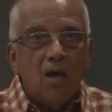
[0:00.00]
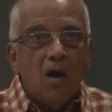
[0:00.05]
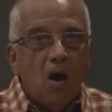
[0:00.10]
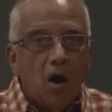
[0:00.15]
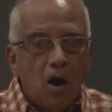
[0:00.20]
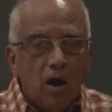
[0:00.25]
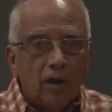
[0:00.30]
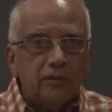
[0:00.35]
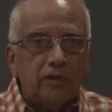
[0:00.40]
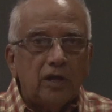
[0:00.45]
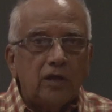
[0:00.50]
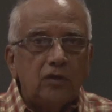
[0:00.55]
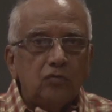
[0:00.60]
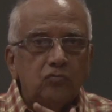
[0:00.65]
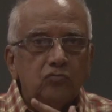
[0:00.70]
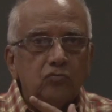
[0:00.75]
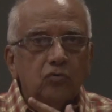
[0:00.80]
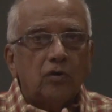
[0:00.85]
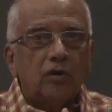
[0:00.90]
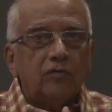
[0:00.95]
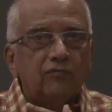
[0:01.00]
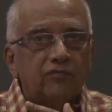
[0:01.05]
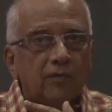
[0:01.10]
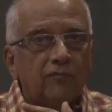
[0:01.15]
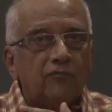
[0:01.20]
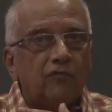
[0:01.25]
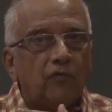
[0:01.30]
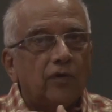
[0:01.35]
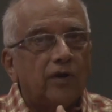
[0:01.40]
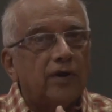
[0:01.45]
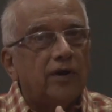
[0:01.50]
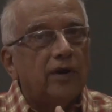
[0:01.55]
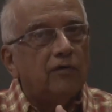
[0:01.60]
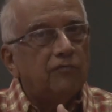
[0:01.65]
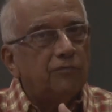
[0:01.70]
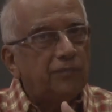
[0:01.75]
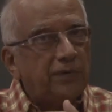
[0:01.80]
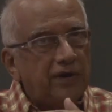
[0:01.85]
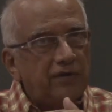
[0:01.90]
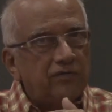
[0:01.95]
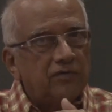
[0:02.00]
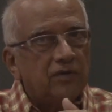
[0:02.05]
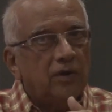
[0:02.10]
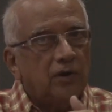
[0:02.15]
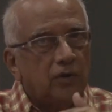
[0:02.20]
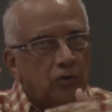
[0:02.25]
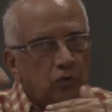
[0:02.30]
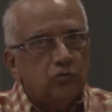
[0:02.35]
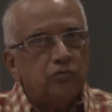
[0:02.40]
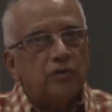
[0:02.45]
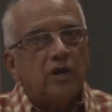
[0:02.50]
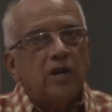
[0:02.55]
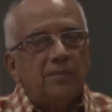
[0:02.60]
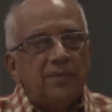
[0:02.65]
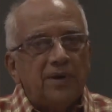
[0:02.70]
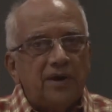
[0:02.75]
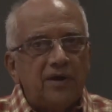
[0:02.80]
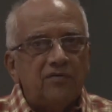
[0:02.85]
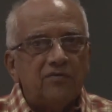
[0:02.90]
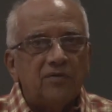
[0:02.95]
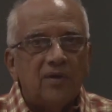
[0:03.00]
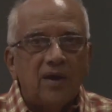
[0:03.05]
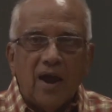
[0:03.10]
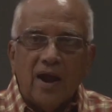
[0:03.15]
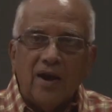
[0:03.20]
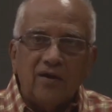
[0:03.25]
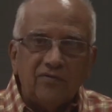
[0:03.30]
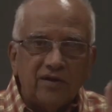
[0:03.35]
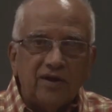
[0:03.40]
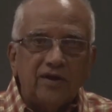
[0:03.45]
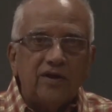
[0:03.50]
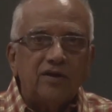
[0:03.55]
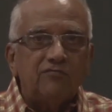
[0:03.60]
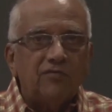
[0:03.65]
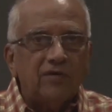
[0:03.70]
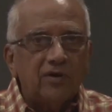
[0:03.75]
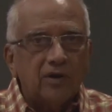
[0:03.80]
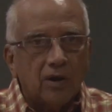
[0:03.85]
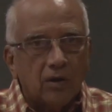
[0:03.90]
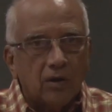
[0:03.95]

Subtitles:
or they used to cut from 4.5 minutes to 3 minutes and send it for